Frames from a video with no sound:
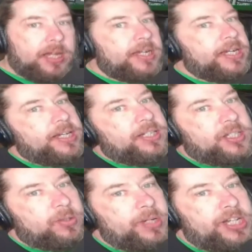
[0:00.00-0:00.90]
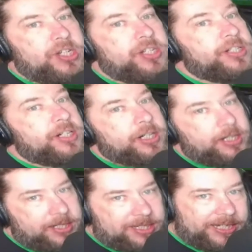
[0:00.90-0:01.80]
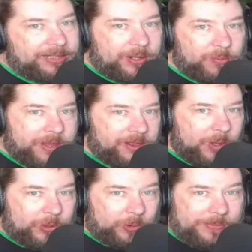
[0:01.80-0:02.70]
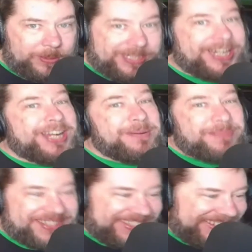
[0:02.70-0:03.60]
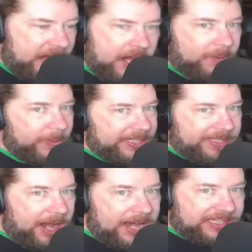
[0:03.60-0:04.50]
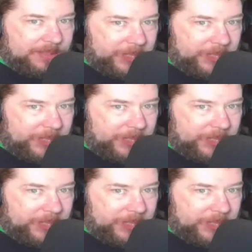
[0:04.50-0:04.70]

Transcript: history nerds, like run local museums, which is awesome.